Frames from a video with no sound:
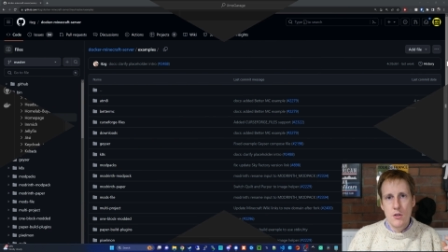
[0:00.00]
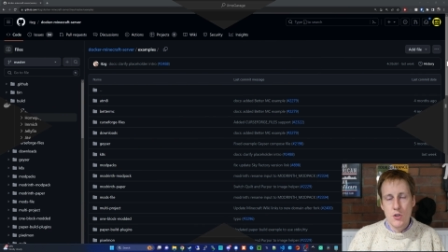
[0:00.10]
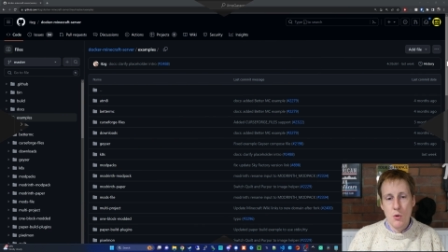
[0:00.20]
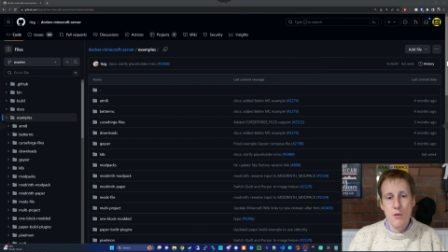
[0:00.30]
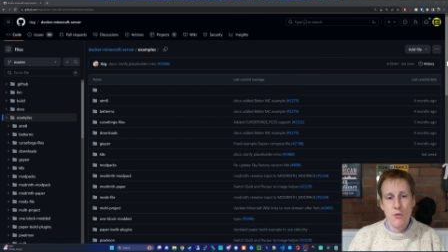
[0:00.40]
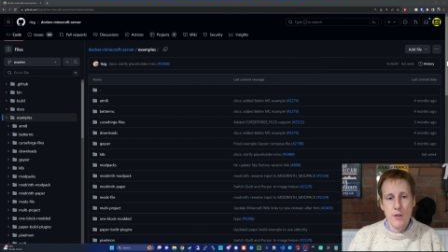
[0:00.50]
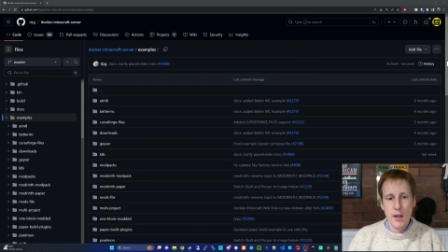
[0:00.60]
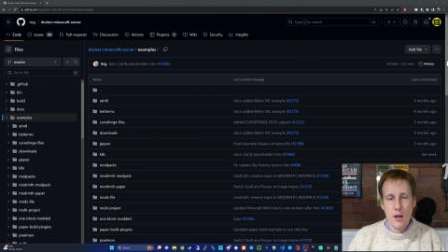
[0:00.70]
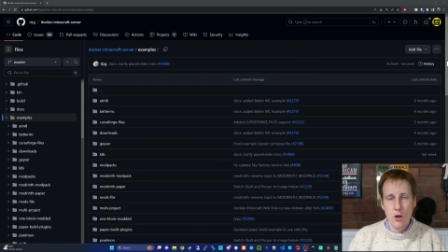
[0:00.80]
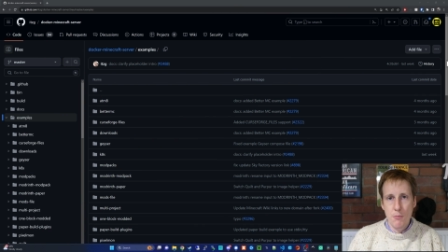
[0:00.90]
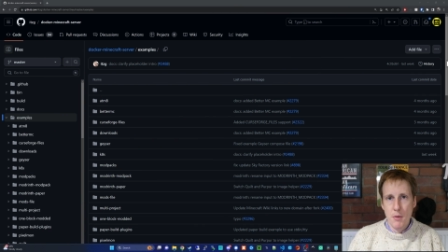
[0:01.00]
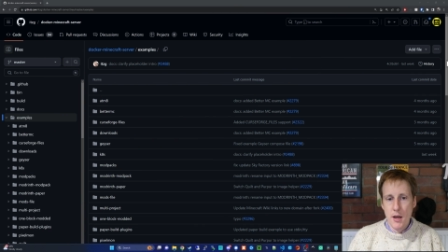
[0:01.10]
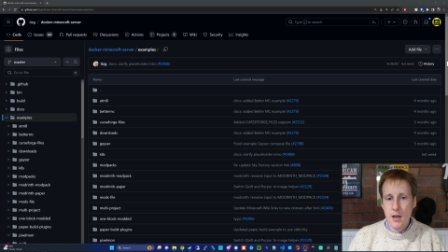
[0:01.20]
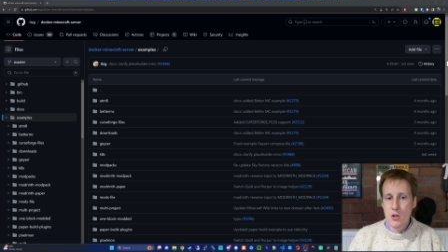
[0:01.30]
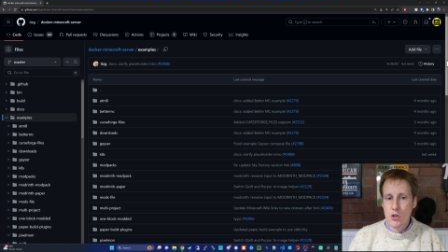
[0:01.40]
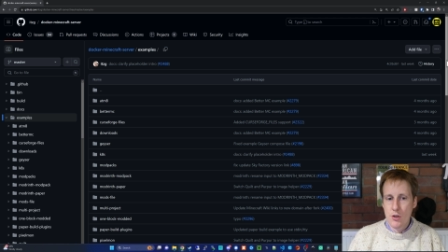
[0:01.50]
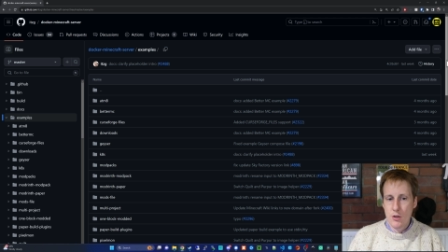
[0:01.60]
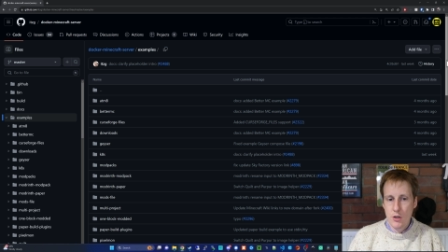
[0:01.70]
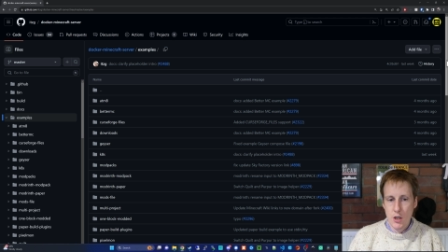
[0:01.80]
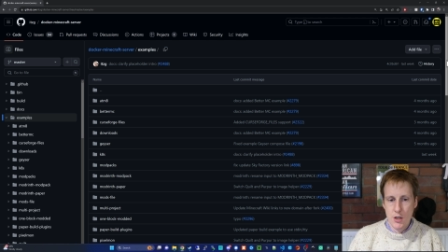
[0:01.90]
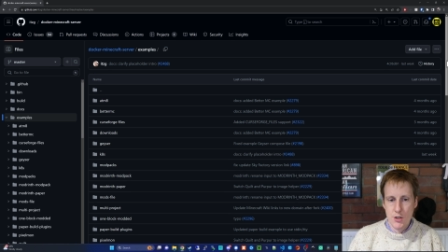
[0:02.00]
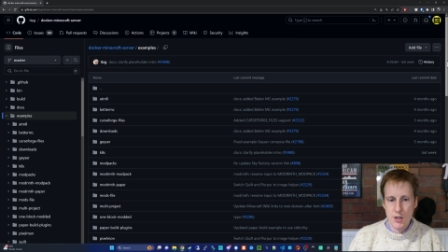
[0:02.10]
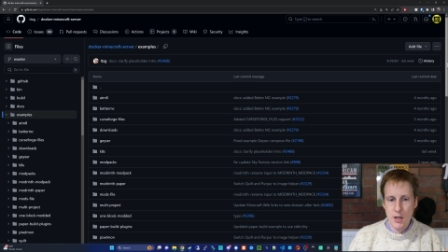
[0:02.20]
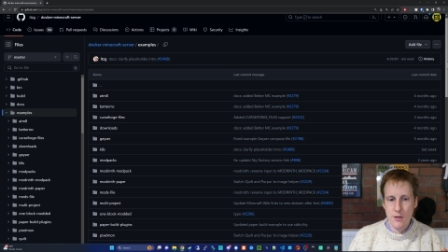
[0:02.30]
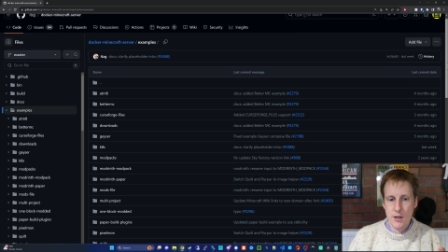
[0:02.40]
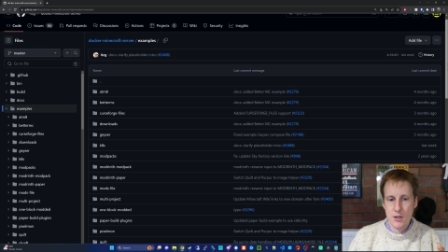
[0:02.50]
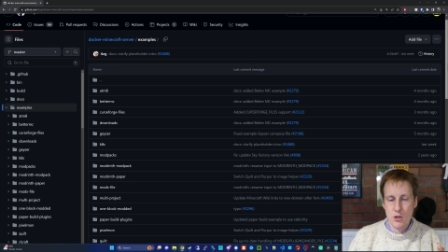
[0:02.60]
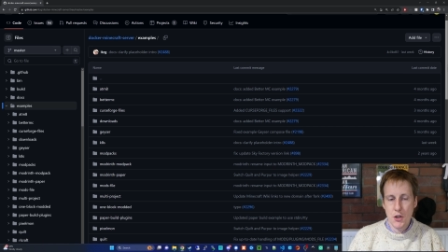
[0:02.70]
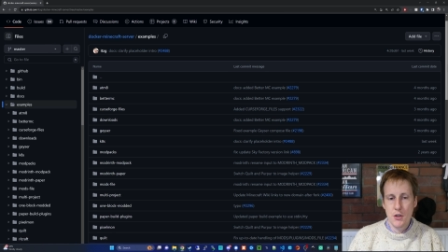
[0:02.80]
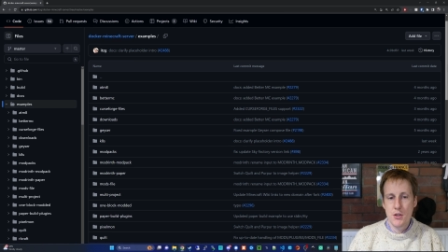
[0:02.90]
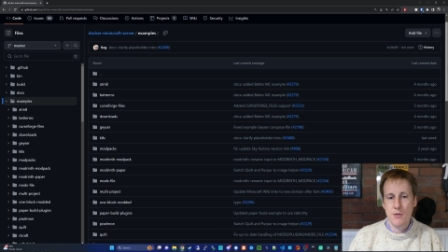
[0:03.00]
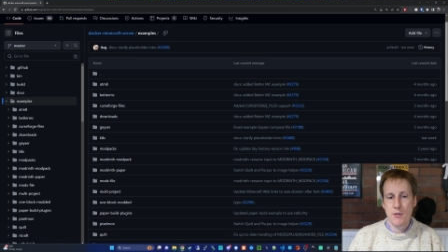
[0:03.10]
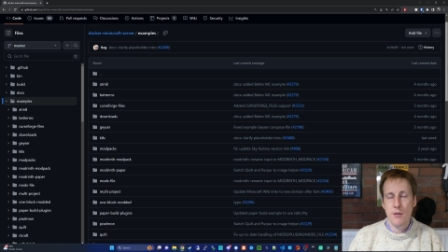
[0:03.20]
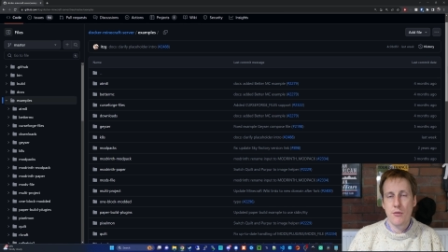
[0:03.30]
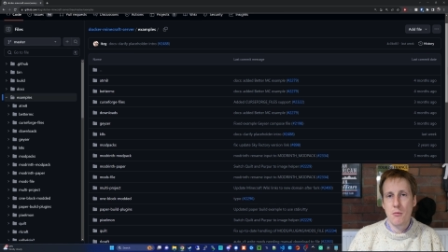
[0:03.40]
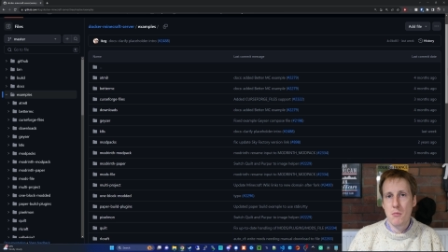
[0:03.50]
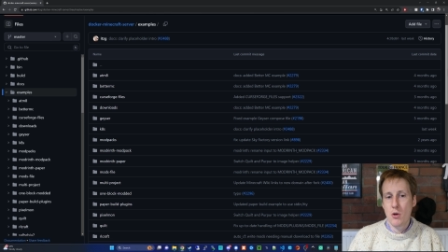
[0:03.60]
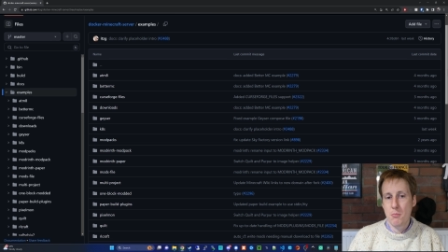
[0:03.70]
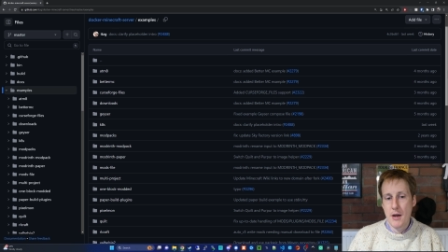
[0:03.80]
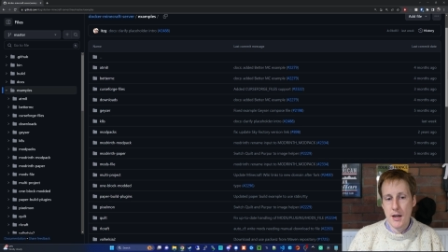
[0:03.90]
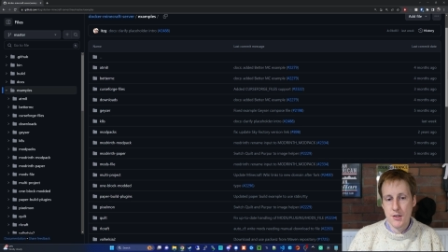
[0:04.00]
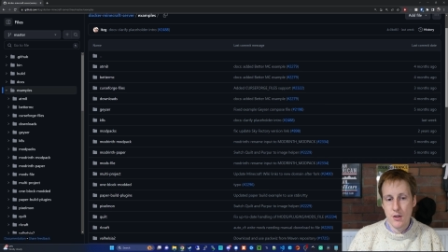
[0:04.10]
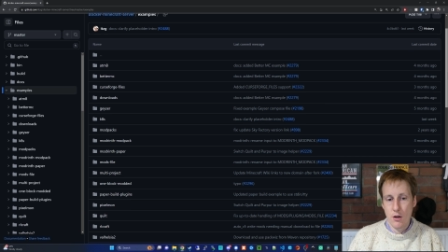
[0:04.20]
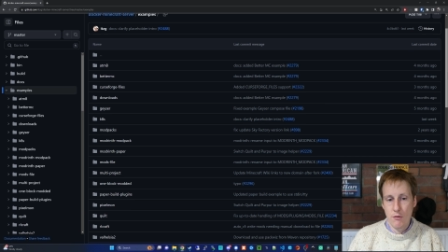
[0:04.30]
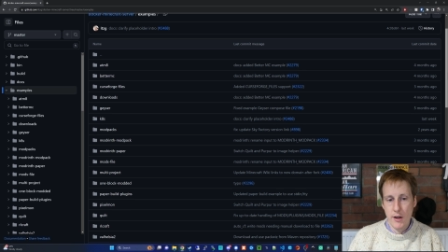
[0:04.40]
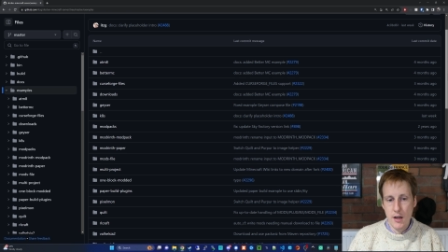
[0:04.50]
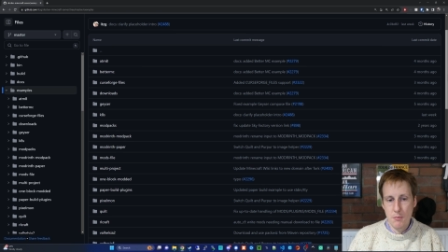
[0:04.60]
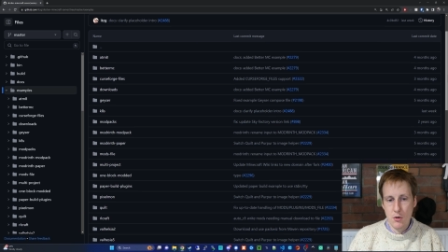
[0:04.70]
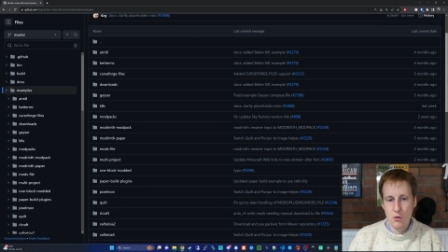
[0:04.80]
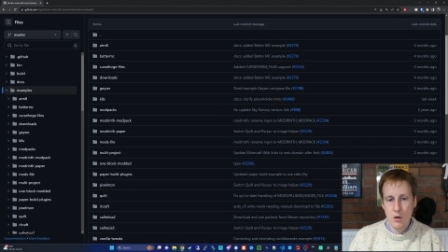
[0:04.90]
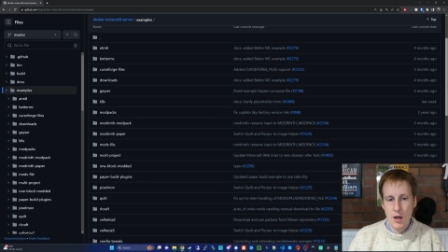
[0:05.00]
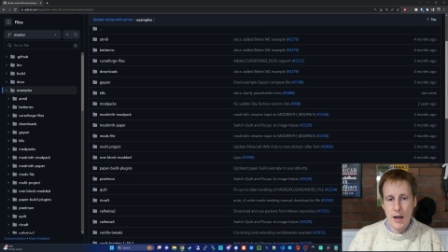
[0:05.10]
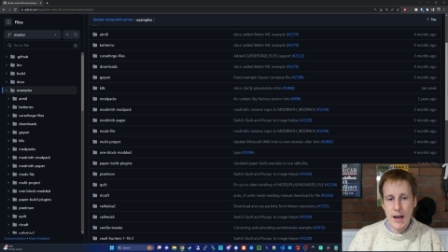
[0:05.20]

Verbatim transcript: So over on the GitHub page, you can see there's tons of different mod packs that are available.